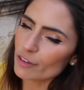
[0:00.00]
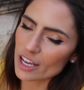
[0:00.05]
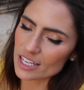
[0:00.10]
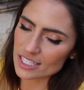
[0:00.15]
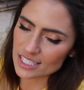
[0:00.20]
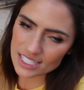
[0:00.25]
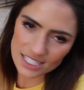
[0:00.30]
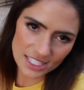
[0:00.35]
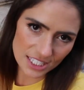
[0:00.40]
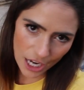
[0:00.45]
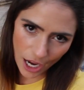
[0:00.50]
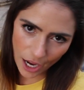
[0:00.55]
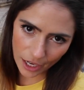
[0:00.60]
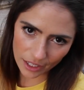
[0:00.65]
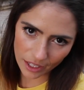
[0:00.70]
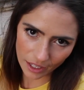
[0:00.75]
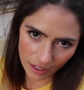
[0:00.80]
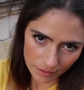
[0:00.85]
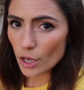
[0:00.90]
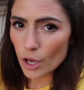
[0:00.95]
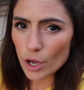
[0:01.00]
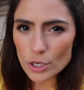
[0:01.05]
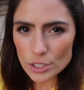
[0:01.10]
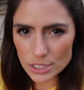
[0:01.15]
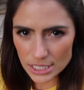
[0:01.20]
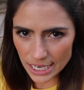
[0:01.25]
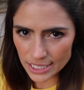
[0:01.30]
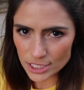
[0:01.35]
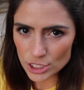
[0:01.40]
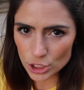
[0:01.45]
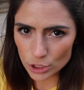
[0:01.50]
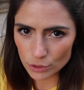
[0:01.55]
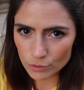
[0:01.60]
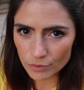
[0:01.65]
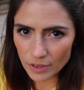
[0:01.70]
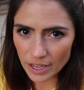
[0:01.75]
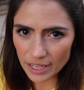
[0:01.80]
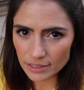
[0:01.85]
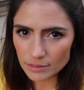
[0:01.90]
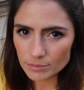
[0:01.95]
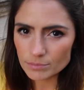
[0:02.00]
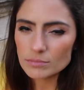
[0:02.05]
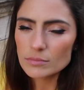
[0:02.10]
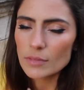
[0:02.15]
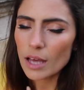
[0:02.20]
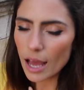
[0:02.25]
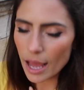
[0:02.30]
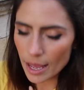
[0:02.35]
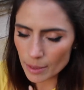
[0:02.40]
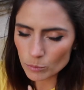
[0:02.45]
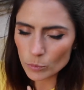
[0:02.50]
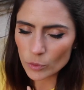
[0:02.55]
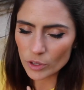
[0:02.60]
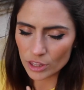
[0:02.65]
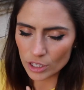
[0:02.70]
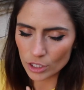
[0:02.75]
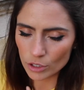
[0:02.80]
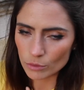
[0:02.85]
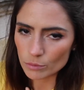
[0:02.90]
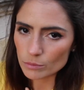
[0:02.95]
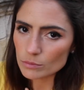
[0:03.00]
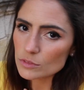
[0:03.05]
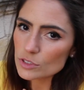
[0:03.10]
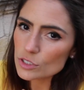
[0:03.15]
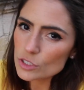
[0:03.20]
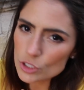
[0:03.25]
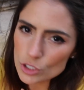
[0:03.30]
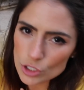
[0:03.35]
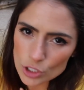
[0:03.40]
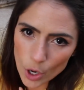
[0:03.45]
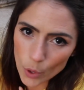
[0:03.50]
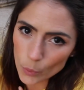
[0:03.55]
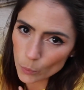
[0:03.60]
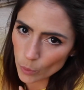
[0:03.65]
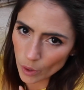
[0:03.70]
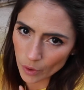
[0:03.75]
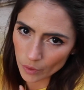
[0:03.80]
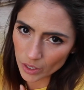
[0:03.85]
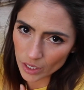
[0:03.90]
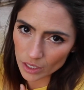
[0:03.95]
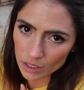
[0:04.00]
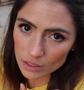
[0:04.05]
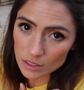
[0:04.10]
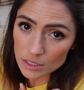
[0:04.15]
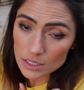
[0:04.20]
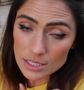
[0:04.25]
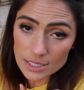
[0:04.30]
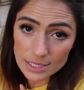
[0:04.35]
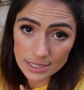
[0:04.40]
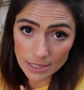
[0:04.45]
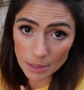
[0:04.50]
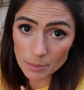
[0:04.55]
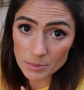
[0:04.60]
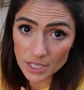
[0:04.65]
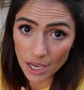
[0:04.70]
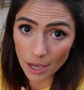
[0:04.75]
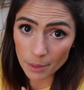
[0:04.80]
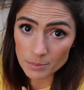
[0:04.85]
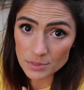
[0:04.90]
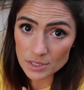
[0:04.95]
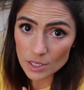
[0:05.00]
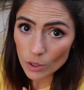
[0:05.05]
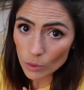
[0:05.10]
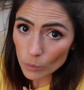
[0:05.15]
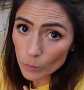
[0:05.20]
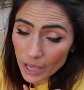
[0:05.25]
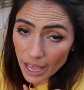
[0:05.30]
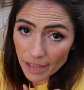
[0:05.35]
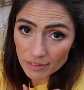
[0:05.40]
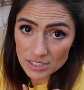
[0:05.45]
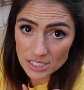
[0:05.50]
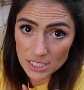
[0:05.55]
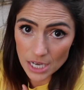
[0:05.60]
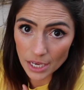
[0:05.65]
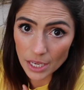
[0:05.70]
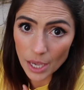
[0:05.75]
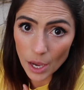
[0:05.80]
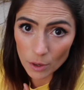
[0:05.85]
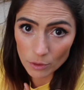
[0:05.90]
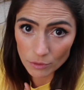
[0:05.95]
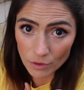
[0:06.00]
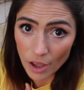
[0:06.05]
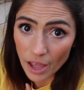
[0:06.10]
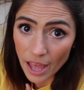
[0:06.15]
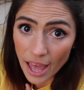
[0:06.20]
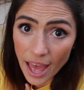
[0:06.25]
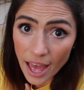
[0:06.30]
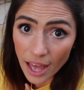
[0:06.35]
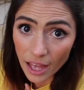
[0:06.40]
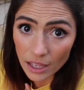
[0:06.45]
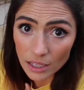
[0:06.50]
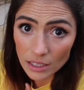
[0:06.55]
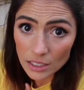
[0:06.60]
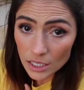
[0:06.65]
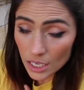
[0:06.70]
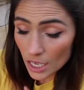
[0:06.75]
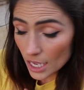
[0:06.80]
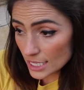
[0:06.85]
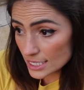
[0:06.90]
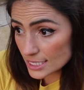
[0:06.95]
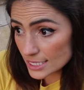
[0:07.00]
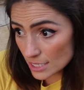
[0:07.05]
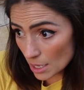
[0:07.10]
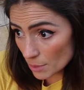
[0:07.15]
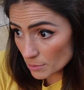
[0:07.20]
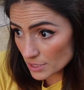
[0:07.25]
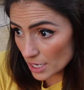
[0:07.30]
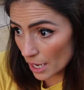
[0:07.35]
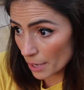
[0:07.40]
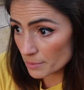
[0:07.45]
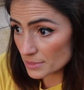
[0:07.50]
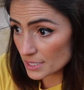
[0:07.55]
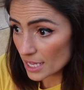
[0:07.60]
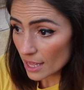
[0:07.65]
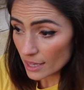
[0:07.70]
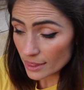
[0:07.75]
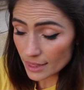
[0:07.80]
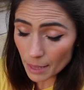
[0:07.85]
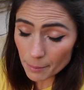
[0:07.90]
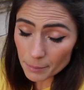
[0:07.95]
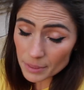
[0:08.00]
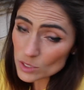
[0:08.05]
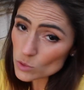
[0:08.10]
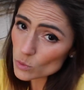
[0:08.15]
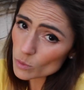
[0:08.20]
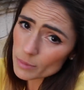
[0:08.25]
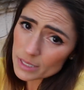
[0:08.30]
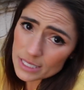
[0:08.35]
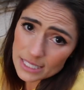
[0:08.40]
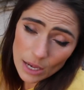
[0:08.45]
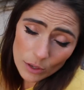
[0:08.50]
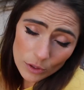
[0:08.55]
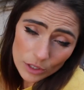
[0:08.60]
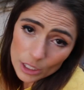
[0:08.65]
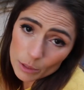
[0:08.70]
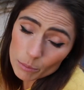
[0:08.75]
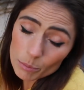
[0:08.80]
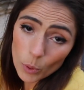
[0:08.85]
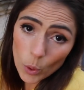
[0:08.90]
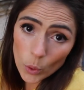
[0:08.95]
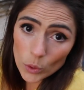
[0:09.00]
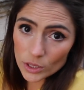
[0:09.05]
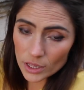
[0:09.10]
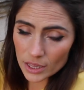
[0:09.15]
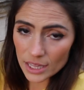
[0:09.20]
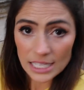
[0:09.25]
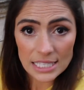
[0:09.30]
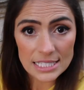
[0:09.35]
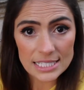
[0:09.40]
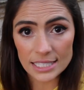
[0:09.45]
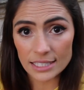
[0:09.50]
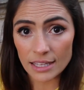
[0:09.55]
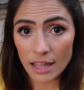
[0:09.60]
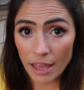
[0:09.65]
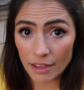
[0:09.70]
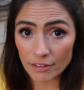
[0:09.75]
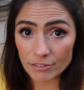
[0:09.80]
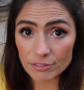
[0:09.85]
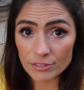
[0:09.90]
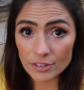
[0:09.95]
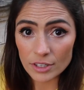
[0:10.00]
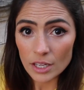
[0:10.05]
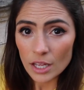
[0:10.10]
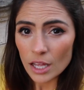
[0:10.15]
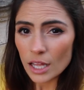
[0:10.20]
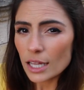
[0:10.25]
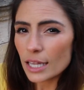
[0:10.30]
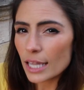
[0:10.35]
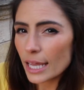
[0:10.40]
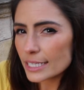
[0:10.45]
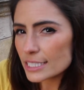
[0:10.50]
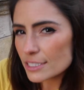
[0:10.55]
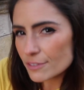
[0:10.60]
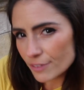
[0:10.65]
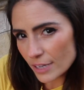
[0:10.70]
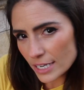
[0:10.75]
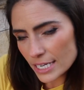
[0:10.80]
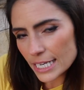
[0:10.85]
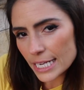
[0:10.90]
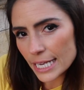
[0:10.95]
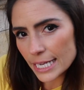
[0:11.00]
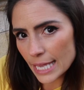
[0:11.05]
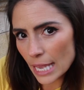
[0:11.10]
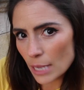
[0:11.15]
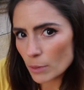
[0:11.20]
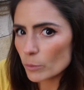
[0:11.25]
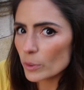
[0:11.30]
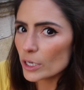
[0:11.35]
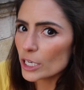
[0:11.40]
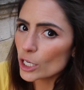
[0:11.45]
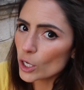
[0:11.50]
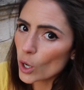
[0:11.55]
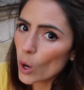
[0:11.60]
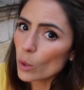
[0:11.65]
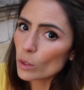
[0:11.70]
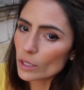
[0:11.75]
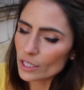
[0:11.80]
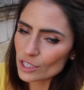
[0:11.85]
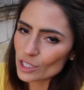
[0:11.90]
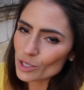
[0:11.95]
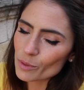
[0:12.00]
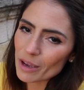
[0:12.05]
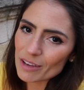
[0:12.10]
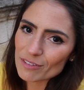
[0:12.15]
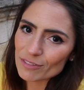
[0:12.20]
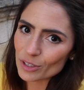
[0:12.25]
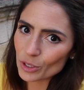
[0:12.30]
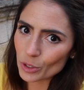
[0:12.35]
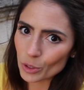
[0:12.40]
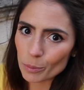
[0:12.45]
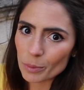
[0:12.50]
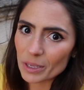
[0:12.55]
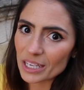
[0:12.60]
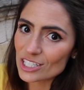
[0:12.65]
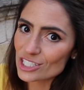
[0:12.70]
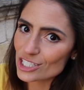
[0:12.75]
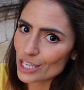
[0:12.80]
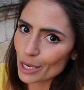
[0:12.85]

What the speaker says: versus Turkey. Ozan Tufan, I'm with you. Don't worry. Sometimes we have to take care of our hair. And sometimes that means we miss out on the important things in life, like defending a game-winning goal in the UEFA European